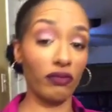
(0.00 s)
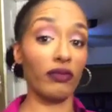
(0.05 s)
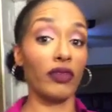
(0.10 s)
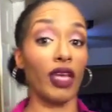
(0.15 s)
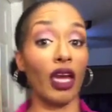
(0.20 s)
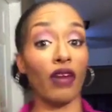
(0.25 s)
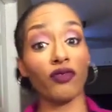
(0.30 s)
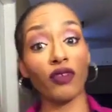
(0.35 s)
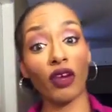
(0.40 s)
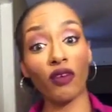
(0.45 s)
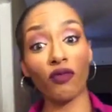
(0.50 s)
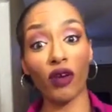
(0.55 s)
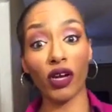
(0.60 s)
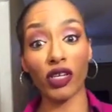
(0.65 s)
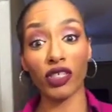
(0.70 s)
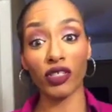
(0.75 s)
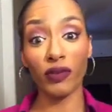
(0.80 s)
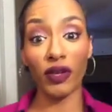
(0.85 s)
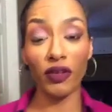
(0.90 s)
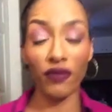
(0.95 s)
after I've
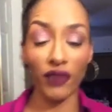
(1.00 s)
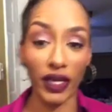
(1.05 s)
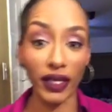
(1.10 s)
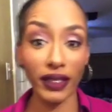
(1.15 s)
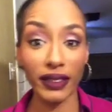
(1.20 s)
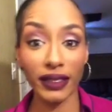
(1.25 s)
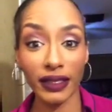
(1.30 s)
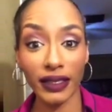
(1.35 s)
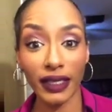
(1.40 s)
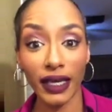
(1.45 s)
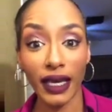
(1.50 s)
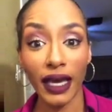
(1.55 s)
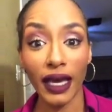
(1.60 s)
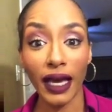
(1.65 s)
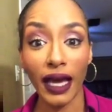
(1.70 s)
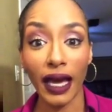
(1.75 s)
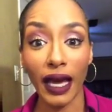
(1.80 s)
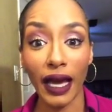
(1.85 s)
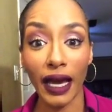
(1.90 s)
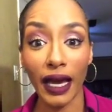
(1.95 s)
washed my face,
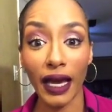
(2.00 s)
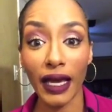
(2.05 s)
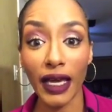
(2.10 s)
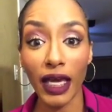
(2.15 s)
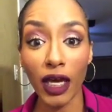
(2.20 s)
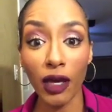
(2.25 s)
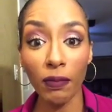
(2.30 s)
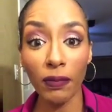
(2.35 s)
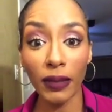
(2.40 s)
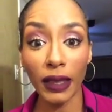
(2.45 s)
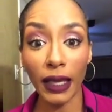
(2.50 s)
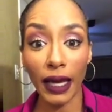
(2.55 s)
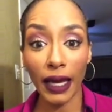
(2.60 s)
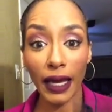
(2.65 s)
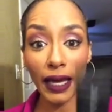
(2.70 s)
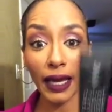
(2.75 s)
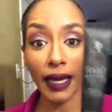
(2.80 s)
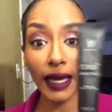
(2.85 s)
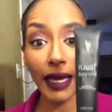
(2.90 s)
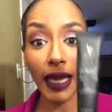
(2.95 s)
I
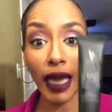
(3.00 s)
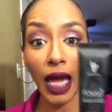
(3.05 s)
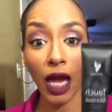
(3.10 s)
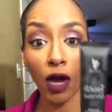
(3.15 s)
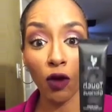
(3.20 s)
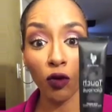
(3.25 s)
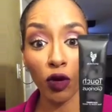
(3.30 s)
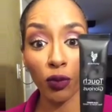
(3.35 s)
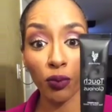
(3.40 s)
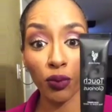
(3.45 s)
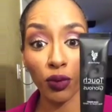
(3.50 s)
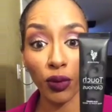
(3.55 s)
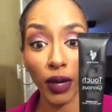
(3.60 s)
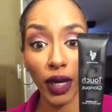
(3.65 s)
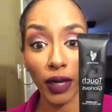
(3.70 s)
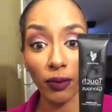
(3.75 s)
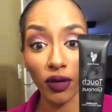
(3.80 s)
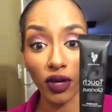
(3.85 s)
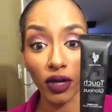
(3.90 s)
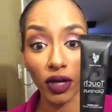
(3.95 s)
apply our
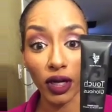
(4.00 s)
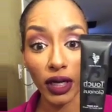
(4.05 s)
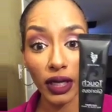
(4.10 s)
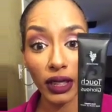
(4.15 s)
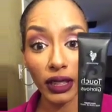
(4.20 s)
primer.